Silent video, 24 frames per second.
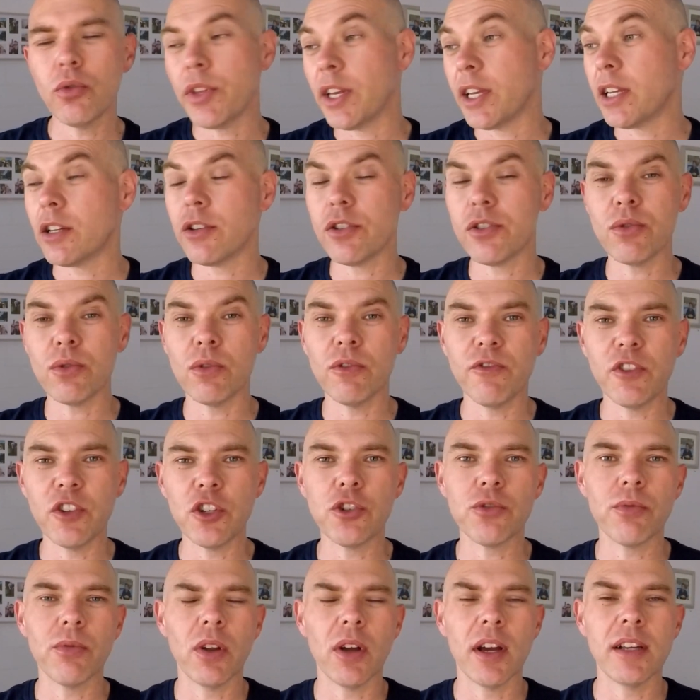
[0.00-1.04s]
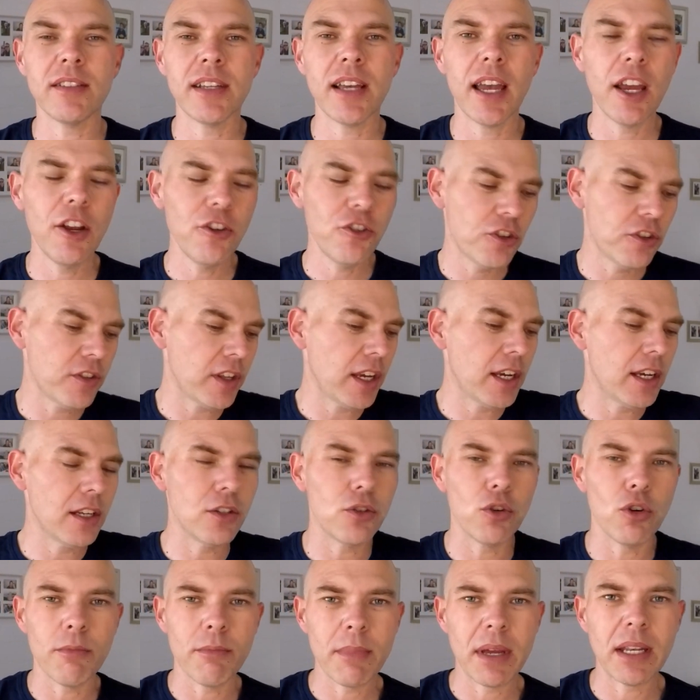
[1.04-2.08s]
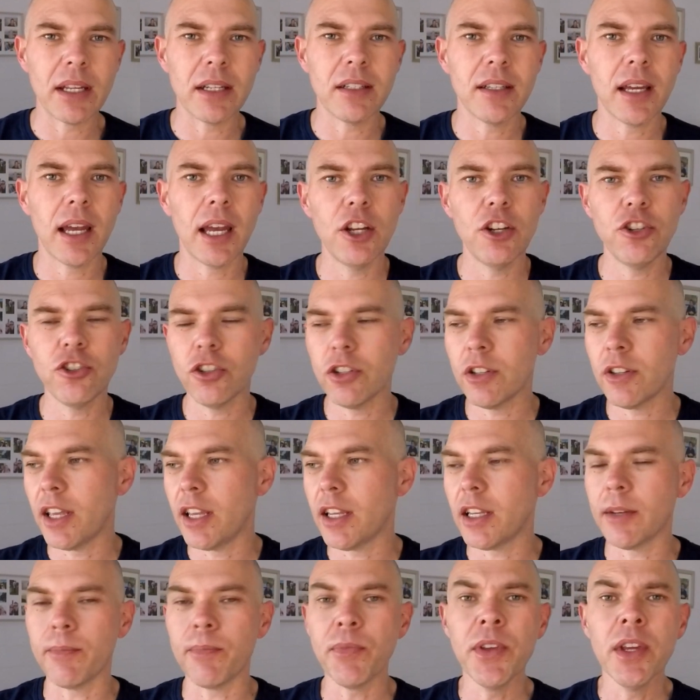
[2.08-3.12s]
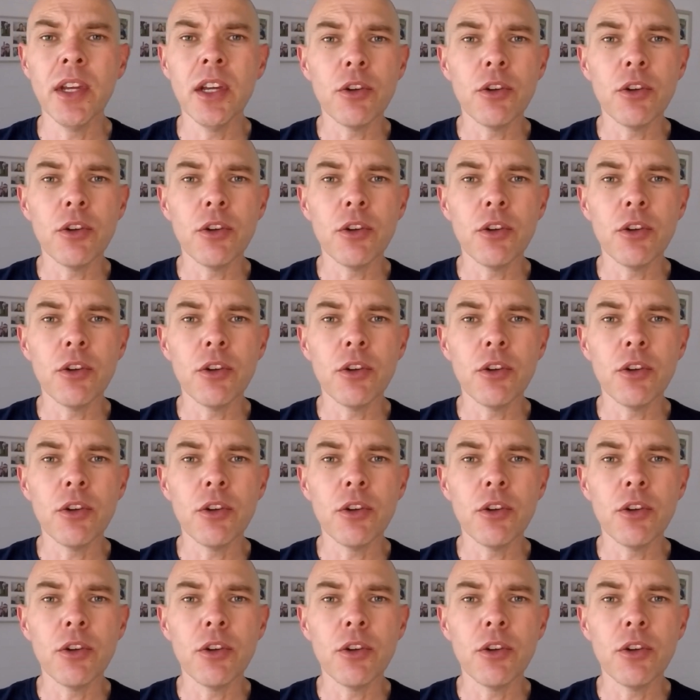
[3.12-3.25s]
they can do a visualization, they can do a meditation, they can